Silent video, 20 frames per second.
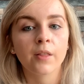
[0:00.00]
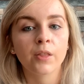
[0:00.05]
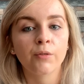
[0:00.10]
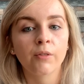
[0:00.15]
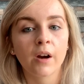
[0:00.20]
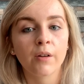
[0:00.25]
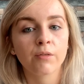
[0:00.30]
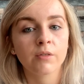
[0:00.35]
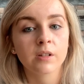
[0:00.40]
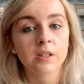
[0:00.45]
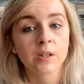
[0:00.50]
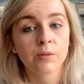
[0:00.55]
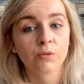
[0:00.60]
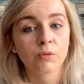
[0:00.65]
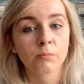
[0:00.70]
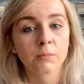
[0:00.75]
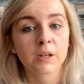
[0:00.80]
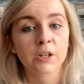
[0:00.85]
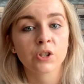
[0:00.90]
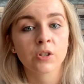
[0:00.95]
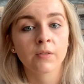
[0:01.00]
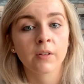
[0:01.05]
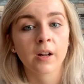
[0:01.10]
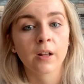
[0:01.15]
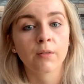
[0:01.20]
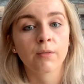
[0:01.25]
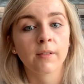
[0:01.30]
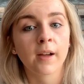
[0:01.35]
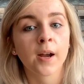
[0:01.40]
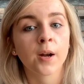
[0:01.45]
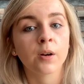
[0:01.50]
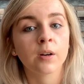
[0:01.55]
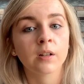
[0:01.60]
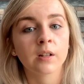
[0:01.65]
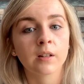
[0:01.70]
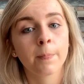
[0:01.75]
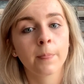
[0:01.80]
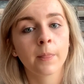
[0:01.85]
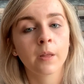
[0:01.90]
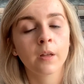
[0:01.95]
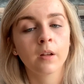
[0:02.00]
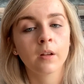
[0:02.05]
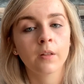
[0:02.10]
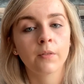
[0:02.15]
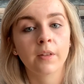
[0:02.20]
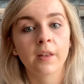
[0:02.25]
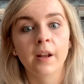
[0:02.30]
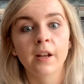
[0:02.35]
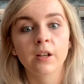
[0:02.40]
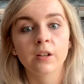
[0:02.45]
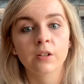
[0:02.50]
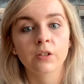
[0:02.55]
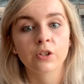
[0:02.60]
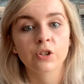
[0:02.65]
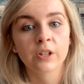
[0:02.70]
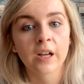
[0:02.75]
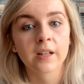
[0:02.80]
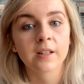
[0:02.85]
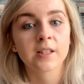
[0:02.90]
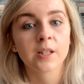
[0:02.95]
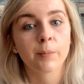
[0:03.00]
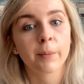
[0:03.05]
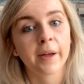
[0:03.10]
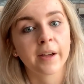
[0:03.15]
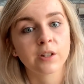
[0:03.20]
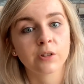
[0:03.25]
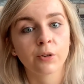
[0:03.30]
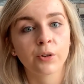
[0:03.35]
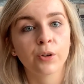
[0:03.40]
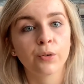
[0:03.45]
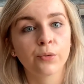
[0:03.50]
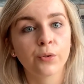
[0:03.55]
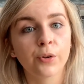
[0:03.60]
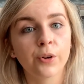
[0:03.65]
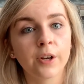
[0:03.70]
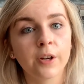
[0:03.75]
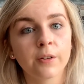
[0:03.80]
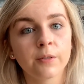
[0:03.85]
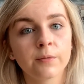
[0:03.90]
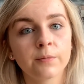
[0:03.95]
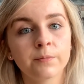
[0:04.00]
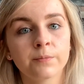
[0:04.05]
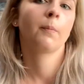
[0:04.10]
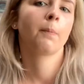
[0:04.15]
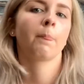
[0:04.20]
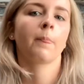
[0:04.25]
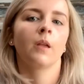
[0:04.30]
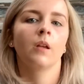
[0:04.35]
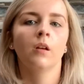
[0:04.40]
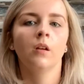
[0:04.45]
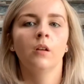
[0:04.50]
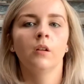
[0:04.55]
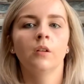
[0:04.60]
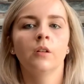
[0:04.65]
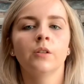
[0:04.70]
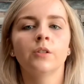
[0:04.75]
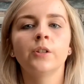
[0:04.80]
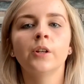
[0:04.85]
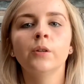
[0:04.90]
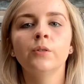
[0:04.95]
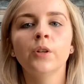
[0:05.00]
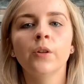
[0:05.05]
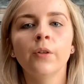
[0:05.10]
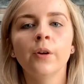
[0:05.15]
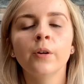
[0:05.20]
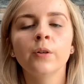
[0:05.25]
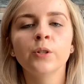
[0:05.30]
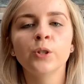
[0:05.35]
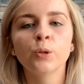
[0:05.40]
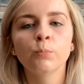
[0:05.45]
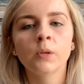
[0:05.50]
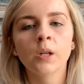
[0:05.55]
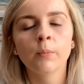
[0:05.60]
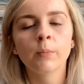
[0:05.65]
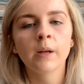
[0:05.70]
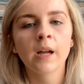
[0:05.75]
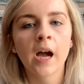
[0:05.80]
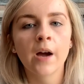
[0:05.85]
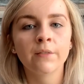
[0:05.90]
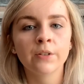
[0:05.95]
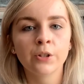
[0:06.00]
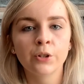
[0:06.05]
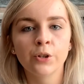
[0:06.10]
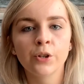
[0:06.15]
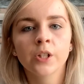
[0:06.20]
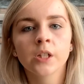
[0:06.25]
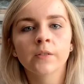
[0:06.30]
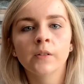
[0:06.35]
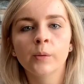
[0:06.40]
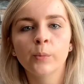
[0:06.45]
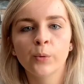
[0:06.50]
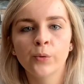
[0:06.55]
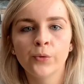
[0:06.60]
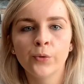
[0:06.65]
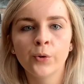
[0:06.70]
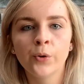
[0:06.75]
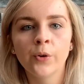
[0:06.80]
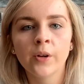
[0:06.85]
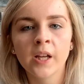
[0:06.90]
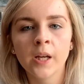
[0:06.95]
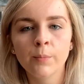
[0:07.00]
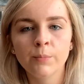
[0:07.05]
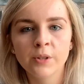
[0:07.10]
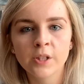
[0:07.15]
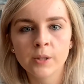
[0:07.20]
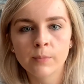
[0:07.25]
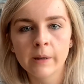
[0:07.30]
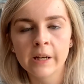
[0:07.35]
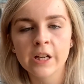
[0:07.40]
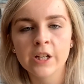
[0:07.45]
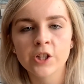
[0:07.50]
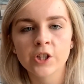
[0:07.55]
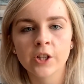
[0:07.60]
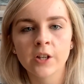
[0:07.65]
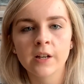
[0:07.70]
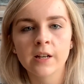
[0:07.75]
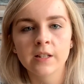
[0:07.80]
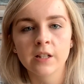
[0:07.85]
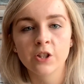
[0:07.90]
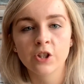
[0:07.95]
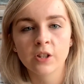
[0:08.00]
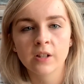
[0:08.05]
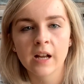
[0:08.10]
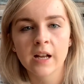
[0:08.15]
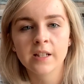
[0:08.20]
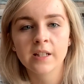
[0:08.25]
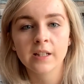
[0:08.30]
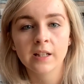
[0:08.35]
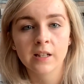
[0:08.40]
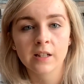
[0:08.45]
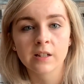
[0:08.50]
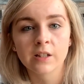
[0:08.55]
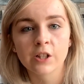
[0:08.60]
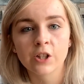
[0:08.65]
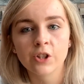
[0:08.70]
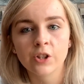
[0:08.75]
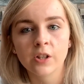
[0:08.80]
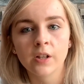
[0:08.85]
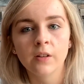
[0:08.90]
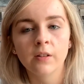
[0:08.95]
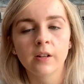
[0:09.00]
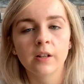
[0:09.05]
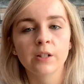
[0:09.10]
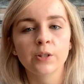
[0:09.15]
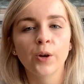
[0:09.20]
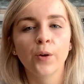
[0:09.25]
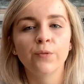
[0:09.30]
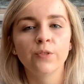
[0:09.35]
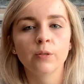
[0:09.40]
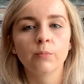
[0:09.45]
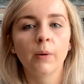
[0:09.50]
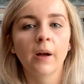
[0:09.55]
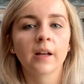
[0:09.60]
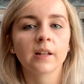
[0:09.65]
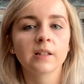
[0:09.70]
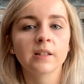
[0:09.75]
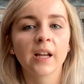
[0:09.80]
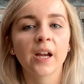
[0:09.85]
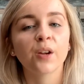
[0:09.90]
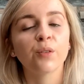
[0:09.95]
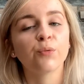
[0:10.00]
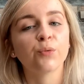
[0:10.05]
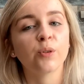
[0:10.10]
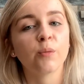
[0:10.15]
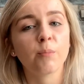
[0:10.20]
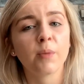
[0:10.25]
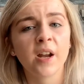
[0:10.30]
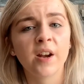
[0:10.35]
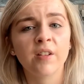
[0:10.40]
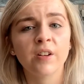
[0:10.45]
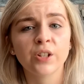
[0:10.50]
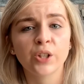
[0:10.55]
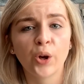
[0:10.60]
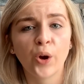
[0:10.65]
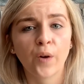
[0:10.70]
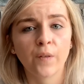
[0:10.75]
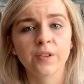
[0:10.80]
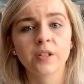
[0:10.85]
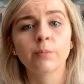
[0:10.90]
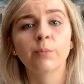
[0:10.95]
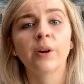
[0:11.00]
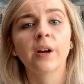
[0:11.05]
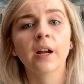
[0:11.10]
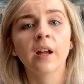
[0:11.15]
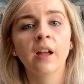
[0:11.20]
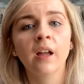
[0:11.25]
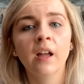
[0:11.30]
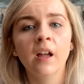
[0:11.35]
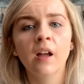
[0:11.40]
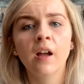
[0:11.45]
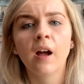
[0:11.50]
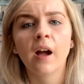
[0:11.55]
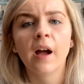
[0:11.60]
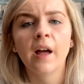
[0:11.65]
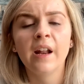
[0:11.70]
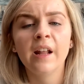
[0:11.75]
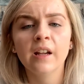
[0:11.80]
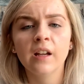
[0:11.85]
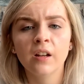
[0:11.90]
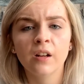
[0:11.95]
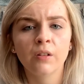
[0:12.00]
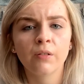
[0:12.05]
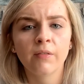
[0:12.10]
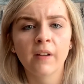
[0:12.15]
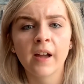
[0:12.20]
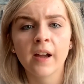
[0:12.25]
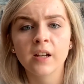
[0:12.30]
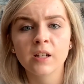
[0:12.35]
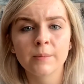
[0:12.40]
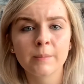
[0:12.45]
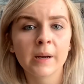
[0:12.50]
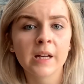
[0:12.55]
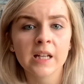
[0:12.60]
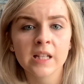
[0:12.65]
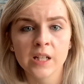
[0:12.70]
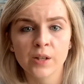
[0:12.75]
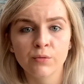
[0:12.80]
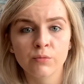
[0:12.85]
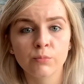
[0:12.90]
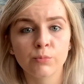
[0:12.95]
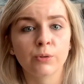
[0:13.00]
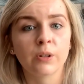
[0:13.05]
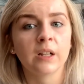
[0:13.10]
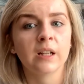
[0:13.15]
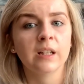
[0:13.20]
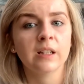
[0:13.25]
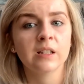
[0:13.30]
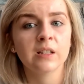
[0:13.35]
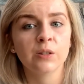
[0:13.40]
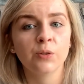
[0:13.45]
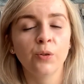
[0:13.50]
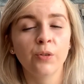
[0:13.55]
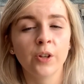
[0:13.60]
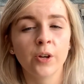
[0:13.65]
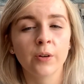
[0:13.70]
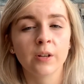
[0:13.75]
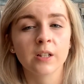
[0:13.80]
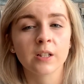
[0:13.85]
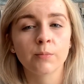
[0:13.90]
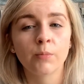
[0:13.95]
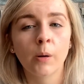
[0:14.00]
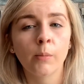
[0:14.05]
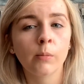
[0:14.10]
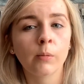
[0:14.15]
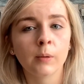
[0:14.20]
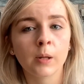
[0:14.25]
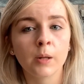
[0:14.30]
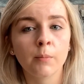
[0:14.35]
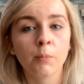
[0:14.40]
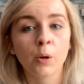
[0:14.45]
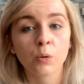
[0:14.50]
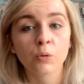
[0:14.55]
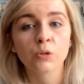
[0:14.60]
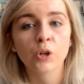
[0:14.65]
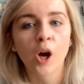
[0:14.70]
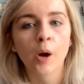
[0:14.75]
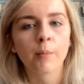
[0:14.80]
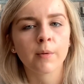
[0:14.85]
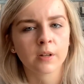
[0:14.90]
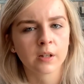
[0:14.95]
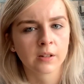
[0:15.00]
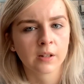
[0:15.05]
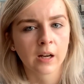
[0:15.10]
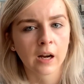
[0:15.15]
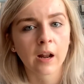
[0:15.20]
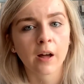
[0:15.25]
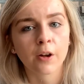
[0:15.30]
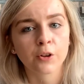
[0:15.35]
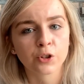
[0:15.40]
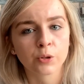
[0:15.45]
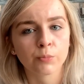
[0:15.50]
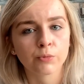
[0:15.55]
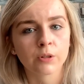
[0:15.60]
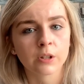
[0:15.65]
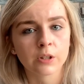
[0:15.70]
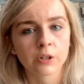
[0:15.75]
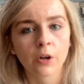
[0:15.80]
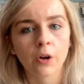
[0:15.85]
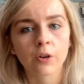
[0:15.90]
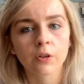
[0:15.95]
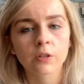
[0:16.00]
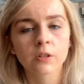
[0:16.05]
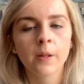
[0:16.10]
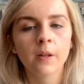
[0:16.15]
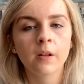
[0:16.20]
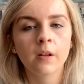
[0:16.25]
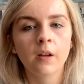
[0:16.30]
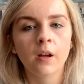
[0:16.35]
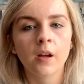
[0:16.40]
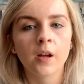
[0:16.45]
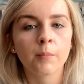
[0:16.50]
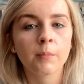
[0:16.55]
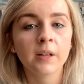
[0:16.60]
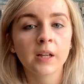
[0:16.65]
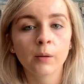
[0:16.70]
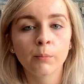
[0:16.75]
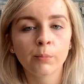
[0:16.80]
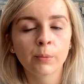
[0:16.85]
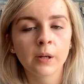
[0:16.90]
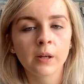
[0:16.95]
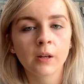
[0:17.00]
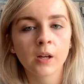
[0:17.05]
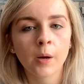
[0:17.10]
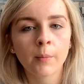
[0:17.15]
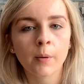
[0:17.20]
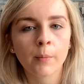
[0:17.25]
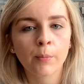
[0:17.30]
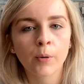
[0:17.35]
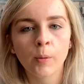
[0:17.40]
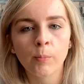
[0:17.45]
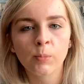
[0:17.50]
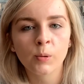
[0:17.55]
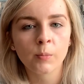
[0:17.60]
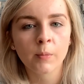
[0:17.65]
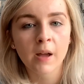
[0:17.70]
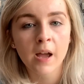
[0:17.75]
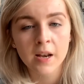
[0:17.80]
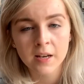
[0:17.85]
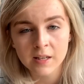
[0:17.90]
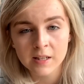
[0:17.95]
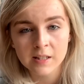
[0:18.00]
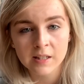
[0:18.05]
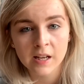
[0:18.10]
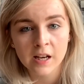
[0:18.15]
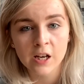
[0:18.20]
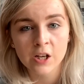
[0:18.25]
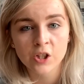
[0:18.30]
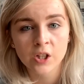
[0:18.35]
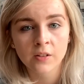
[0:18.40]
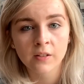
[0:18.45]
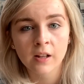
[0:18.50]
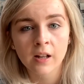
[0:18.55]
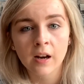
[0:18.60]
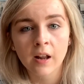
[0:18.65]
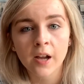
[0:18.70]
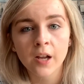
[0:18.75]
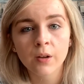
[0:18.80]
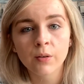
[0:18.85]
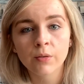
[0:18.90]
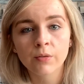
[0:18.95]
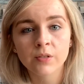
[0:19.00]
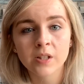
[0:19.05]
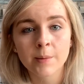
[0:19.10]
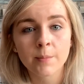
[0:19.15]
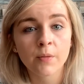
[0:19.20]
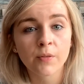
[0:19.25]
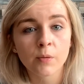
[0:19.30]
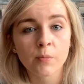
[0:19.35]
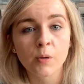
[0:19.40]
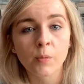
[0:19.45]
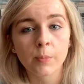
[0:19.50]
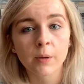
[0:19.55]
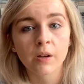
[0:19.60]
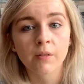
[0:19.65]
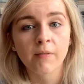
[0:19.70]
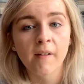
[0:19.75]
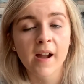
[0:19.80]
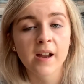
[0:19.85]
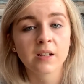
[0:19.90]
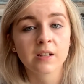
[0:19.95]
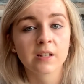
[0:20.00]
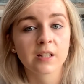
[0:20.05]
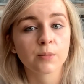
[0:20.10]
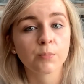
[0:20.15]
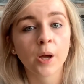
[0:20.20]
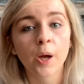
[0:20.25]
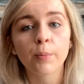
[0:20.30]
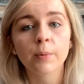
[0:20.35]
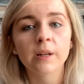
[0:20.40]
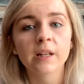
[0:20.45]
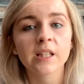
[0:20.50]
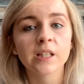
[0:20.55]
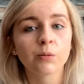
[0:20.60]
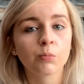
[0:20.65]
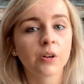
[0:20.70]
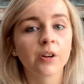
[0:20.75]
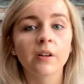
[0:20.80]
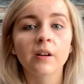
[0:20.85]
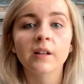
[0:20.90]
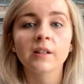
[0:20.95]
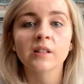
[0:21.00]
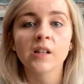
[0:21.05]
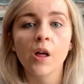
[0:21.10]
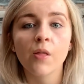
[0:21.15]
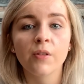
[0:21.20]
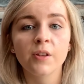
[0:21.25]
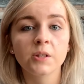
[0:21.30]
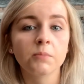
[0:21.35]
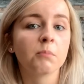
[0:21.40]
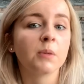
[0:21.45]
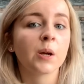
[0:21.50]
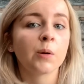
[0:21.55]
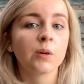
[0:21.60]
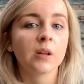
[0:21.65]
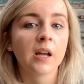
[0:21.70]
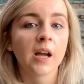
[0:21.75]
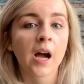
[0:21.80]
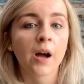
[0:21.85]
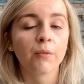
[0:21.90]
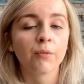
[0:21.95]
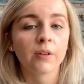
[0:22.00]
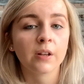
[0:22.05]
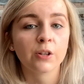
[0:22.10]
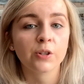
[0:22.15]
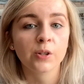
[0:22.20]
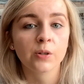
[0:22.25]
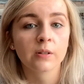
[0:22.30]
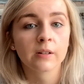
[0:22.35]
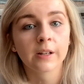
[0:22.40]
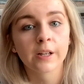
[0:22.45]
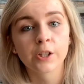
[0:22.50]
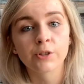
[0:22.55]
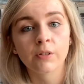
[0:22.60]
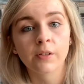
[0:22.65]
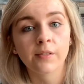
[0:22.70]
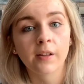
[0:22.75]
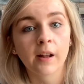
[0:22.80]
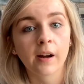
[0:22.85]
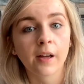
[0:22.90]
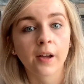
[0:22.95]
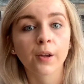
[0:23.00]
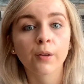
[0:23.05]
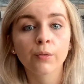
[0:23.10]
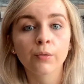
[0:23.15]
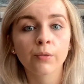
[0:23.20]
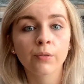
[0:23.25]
the referenced information that I've found, then I can shed some light on it for you. So to those who maybe haven't heard of it before, hip dysplasia is a genetic condition that is often passed down from parent to offspring, and it can affect many different breeds, although it is probably most common in the larger breed dogs. It can become a problem at any stage in their life. Some of them will be affected as puppies, whereas others may only have the issues later in their life.